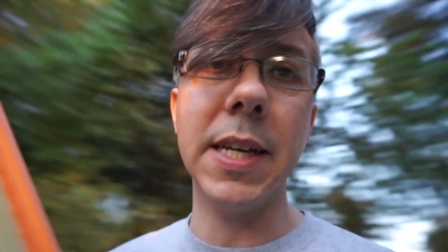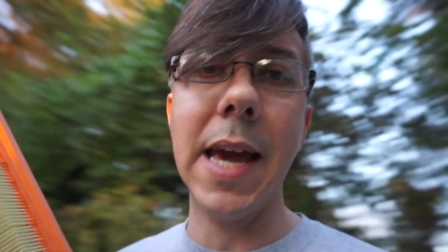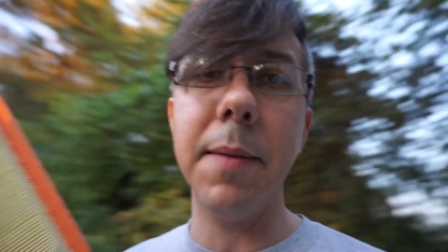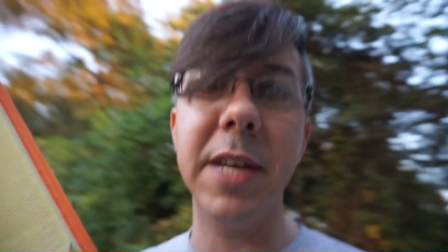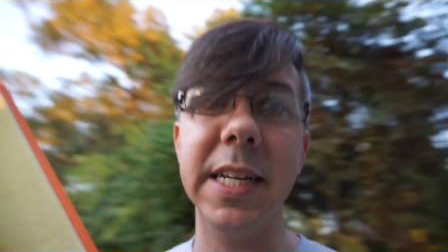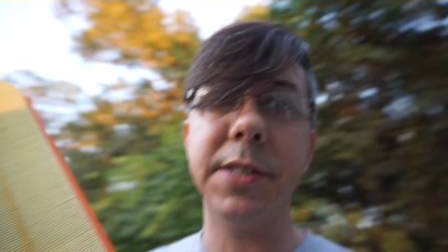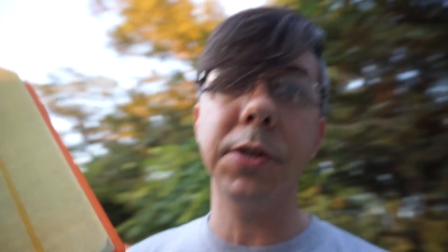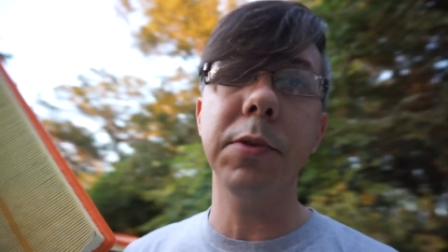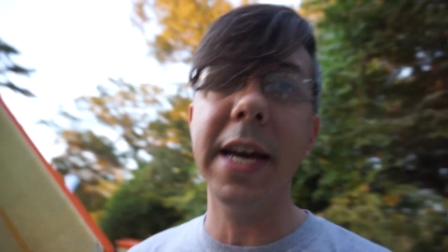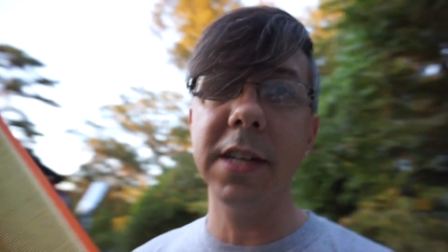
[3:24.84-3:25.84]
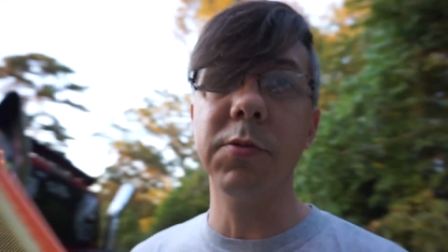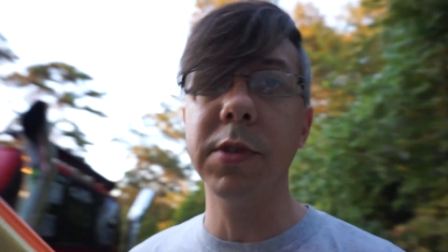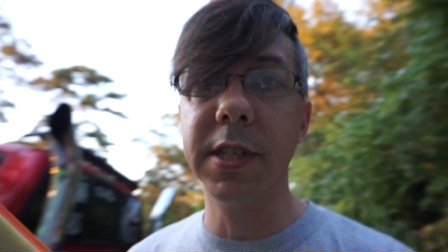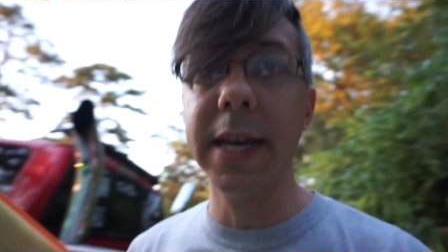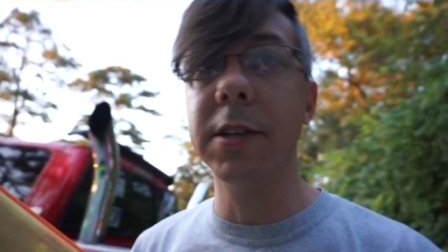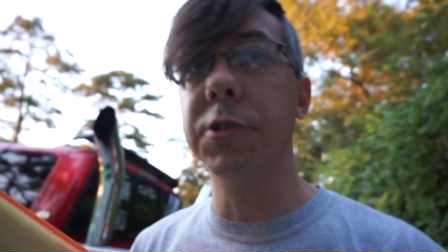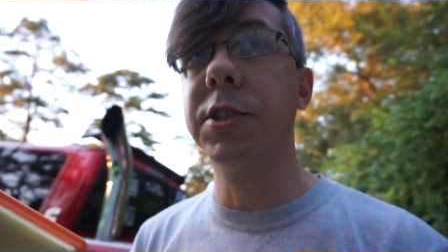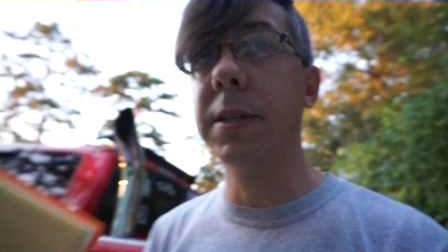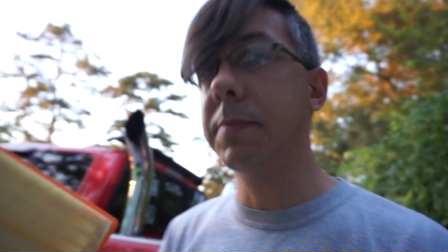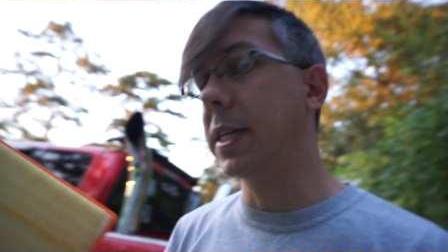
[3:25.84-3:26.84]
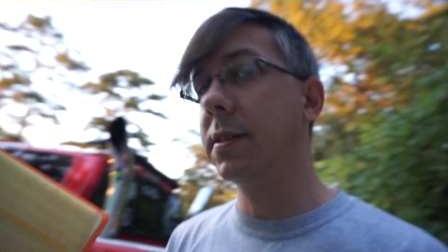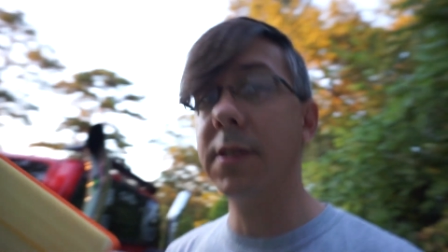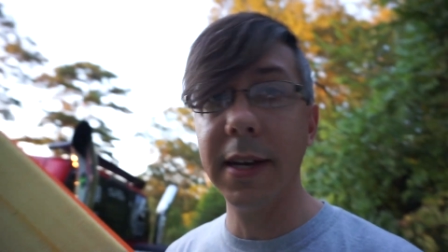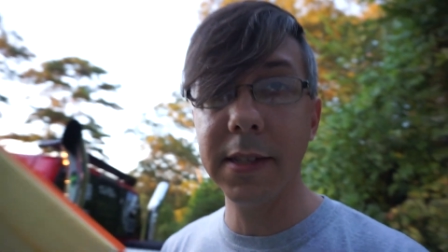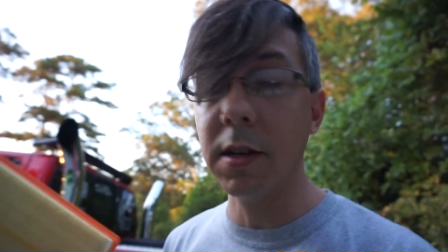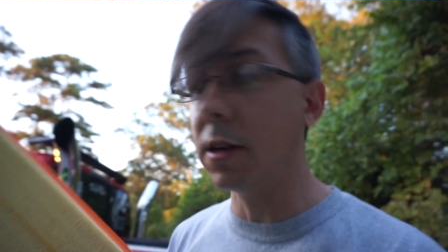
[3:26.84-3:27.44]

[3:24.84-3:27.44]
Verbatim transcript: It came in in two days with standard shipping, so that's